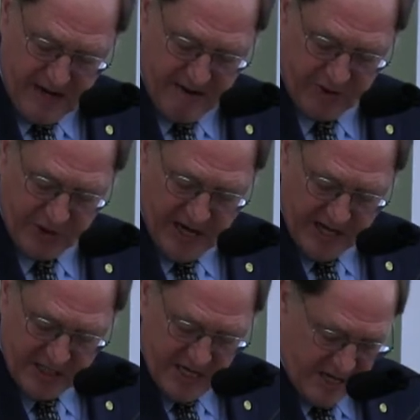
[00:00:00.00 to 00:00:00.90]
I was
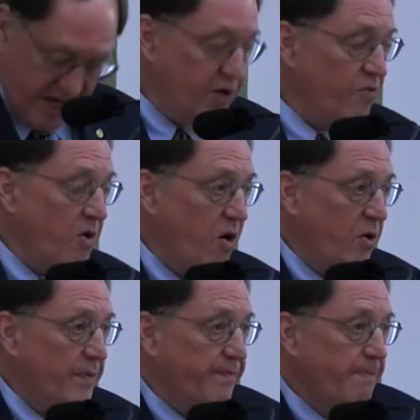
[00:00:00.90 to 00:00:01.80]
acting in a
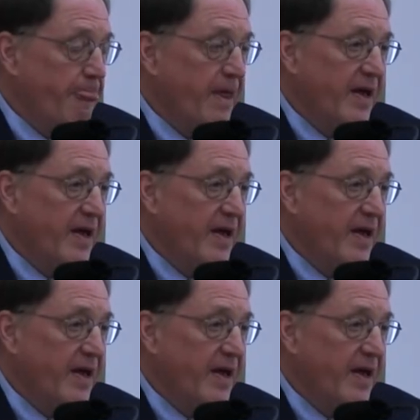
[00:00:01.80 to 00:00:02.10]
role